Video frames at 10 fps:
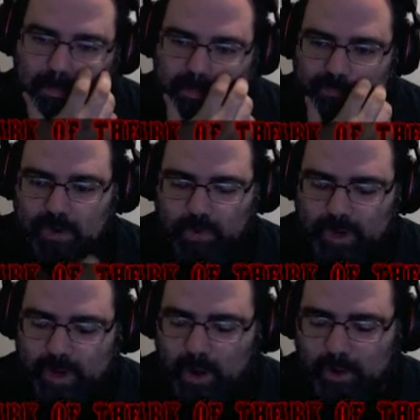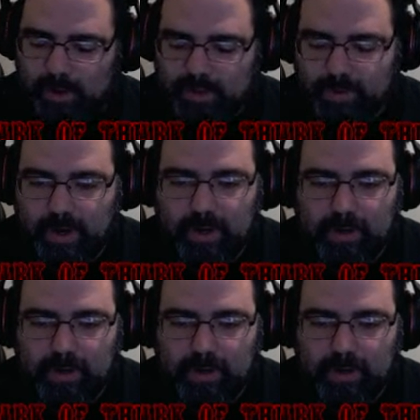If you know where you're going, it's great.